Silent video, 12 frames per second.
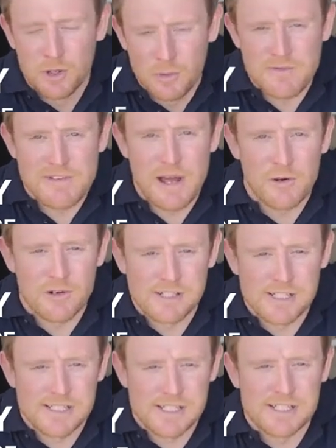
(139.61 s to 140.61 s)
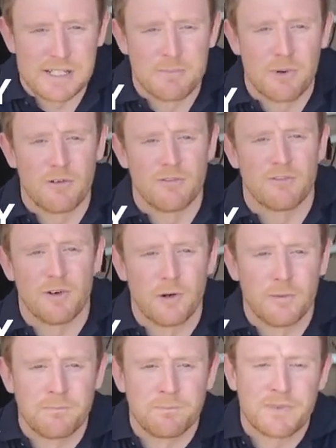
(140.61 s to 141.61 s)
We've now gone to
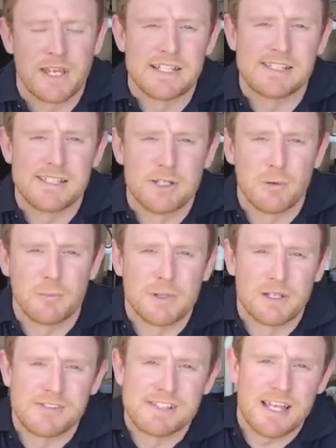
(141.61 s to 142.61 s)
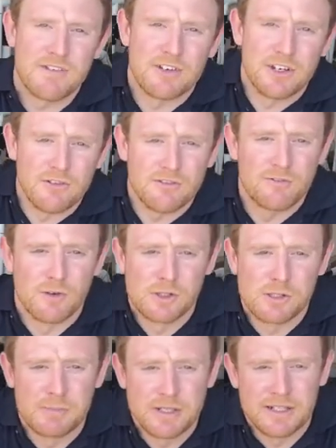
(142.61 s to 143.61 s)
16.4 and a COP of 7 at full
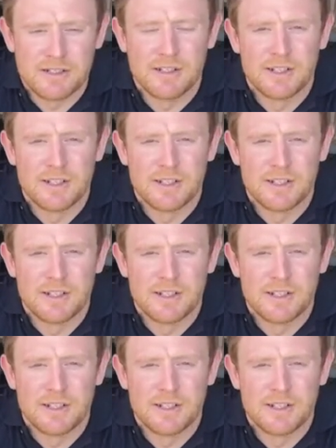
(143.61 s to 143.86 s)
speed.